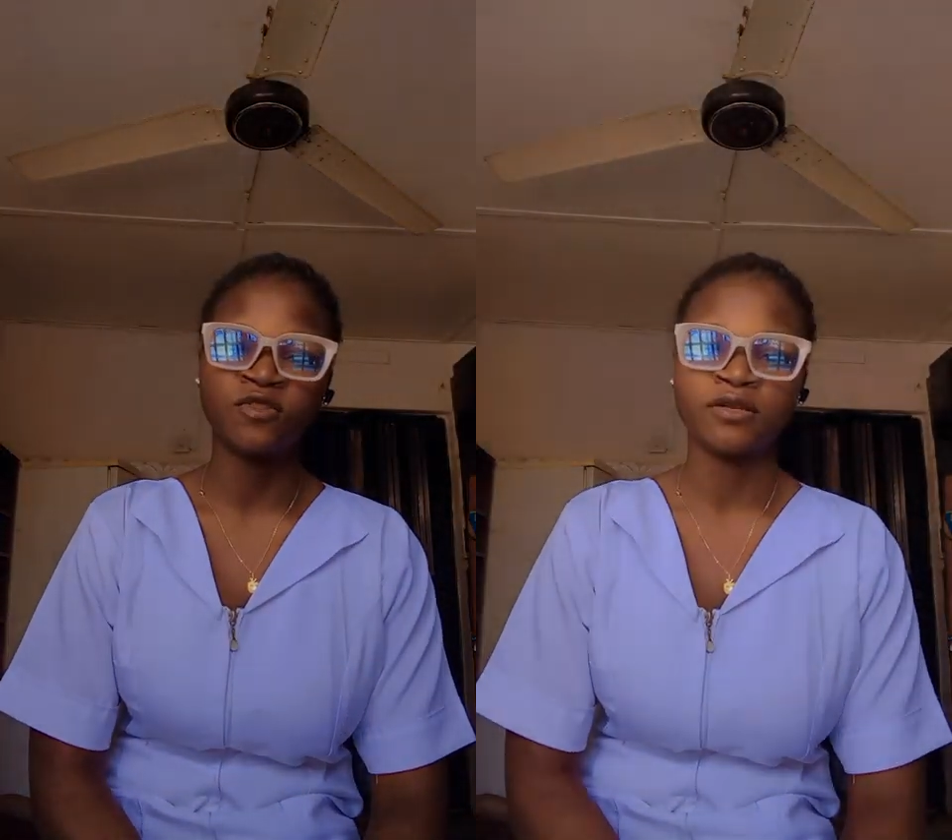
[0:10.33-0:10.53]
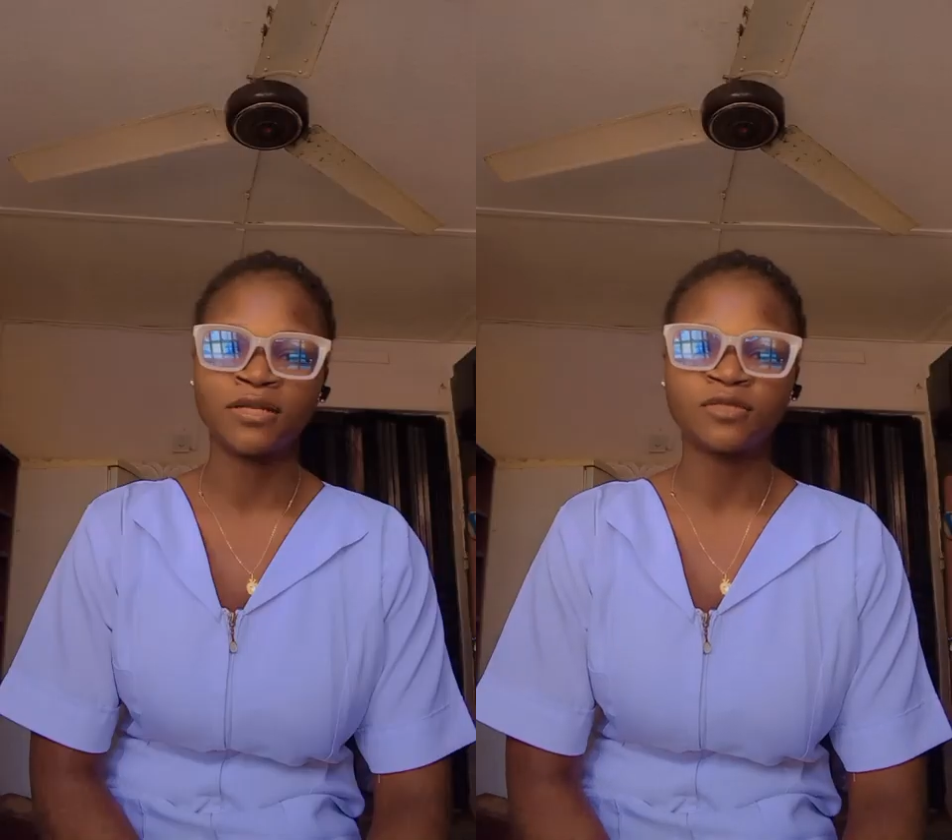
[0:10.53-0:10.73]

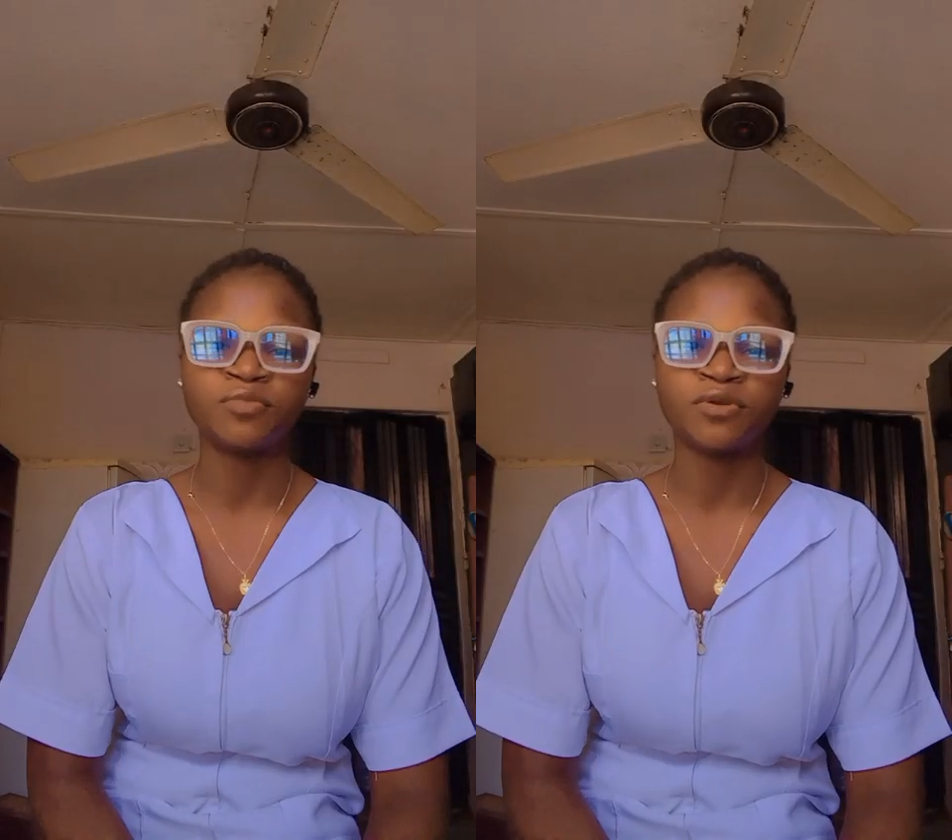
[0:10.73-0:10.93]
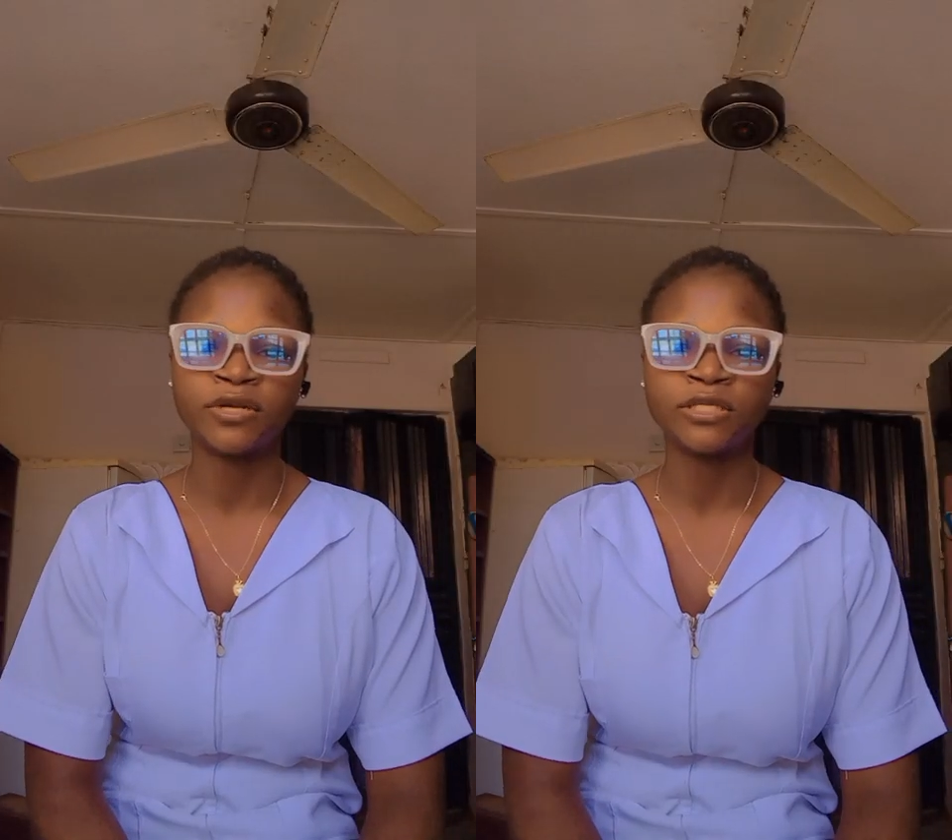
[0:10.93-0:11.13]
the
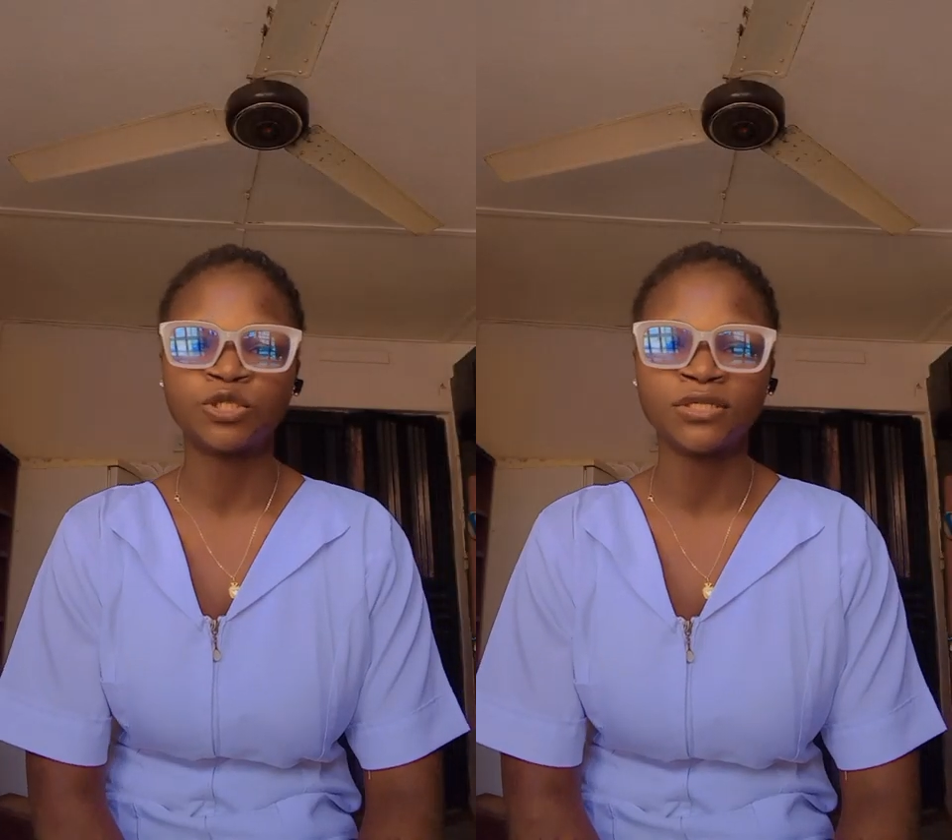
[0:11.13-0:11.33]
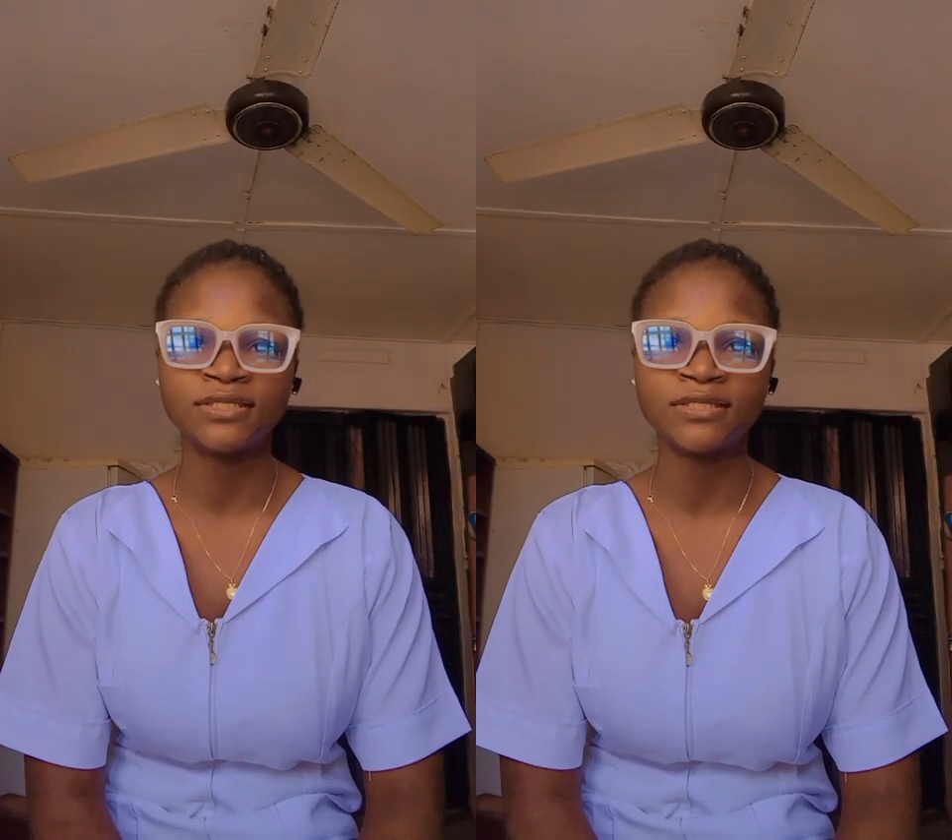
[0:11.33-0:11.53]

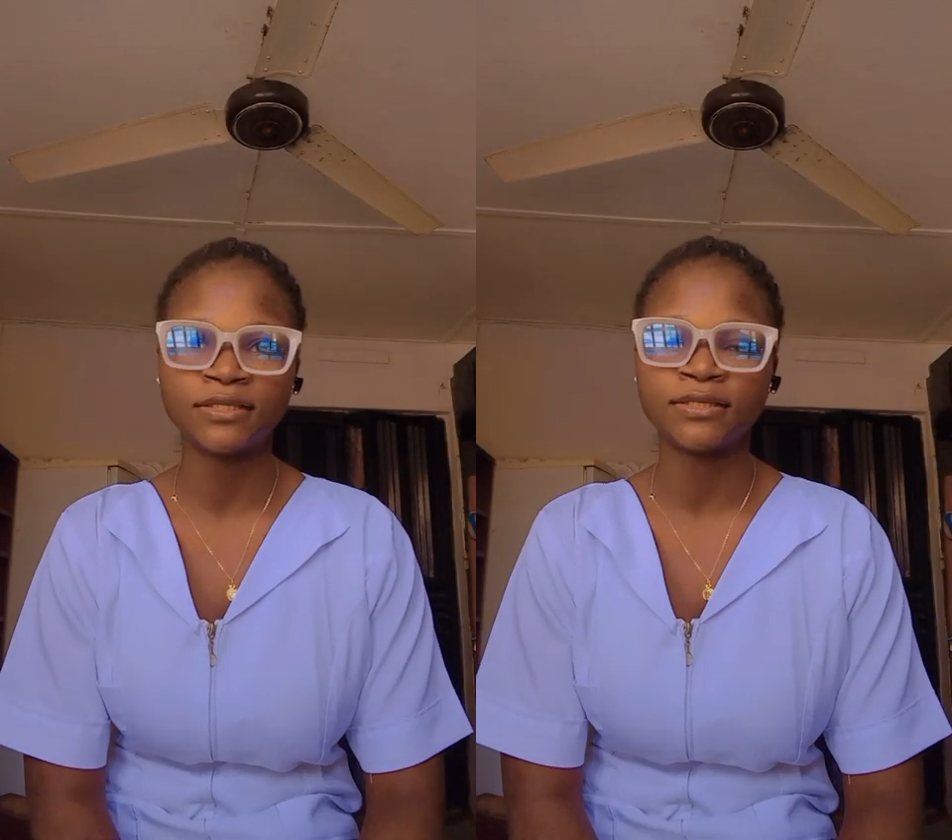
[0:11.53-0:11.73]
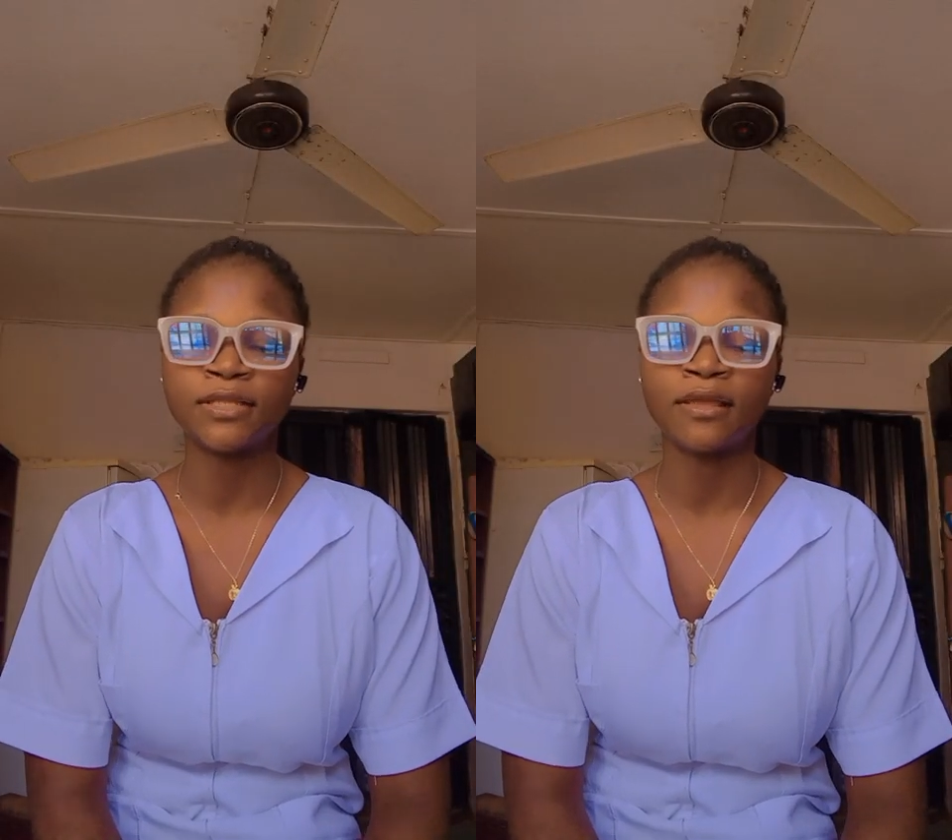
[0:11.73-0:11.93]
respiratory
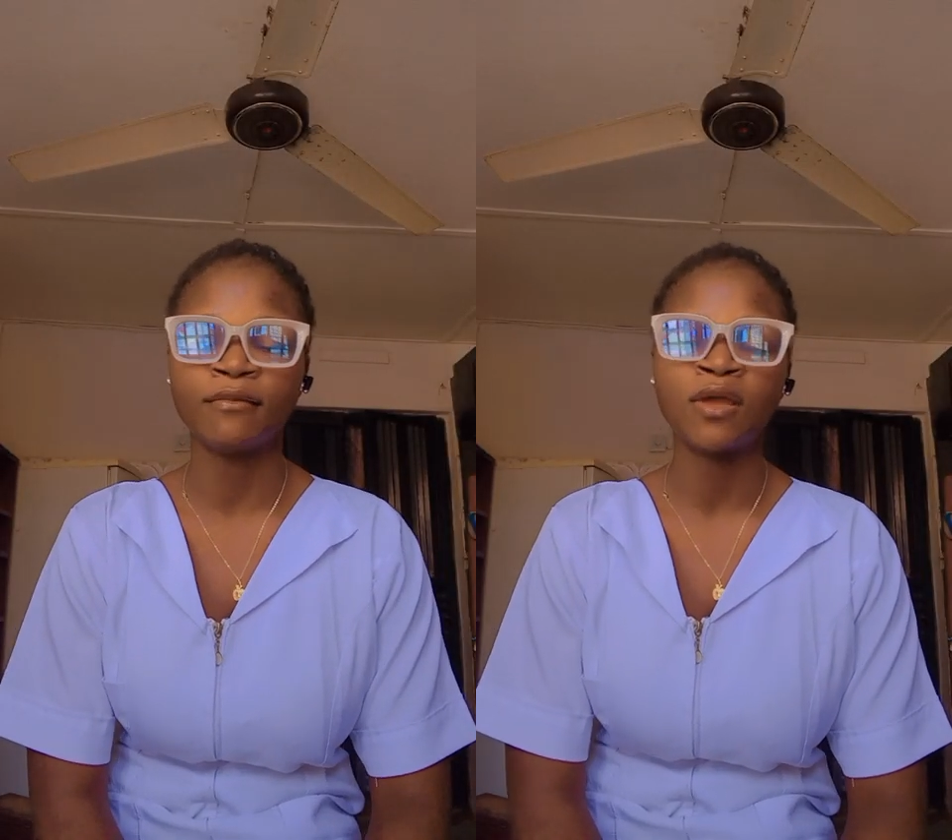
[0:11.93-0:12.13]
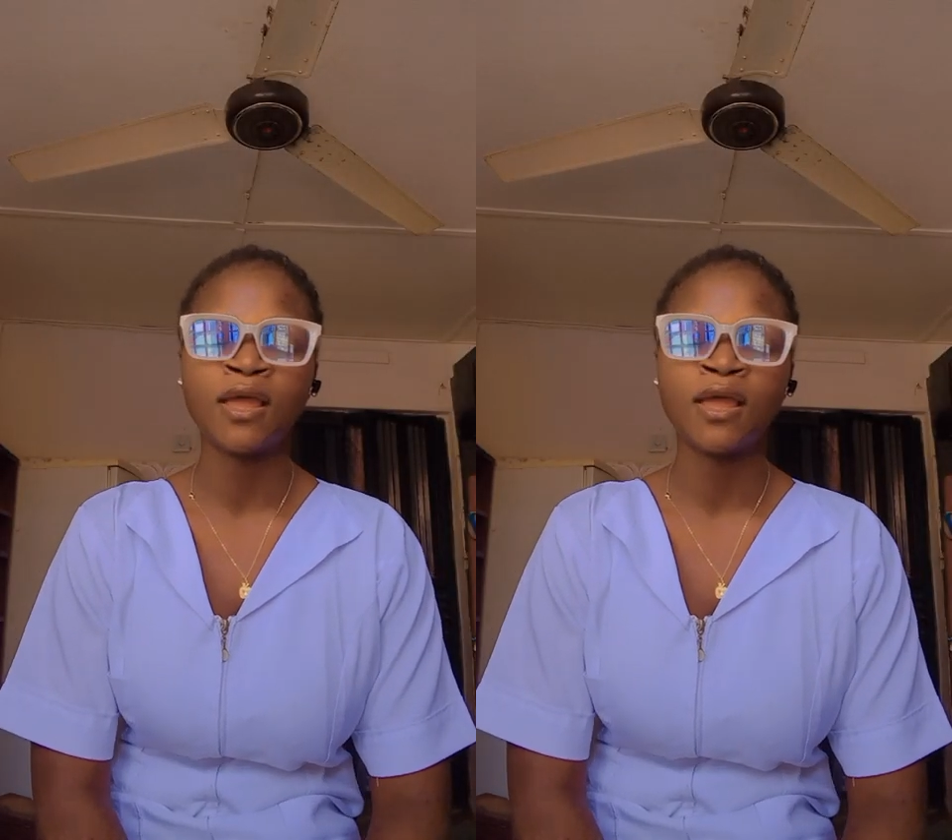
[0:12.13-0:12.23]
system.